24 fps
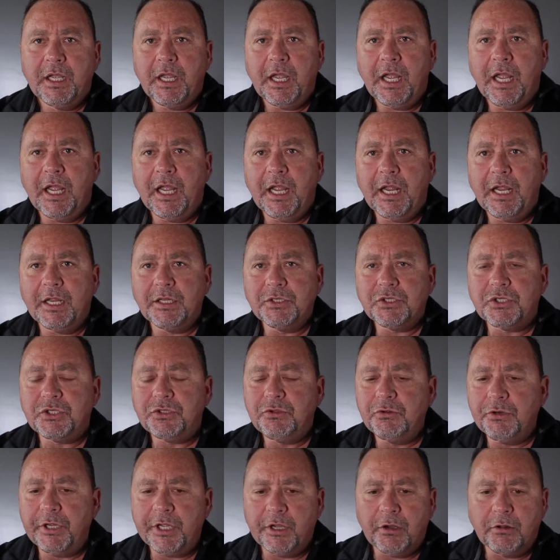and
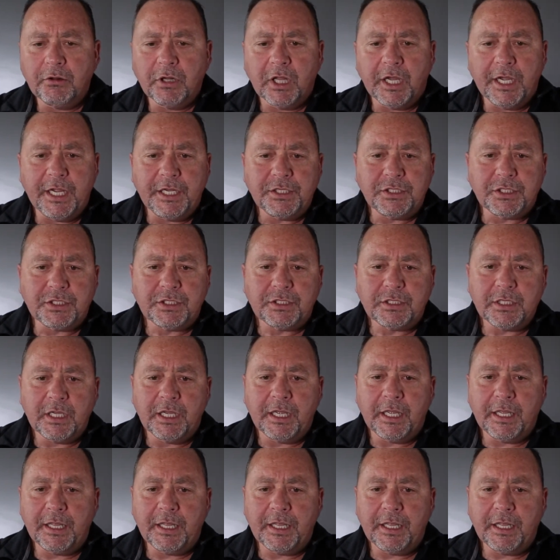studio lights.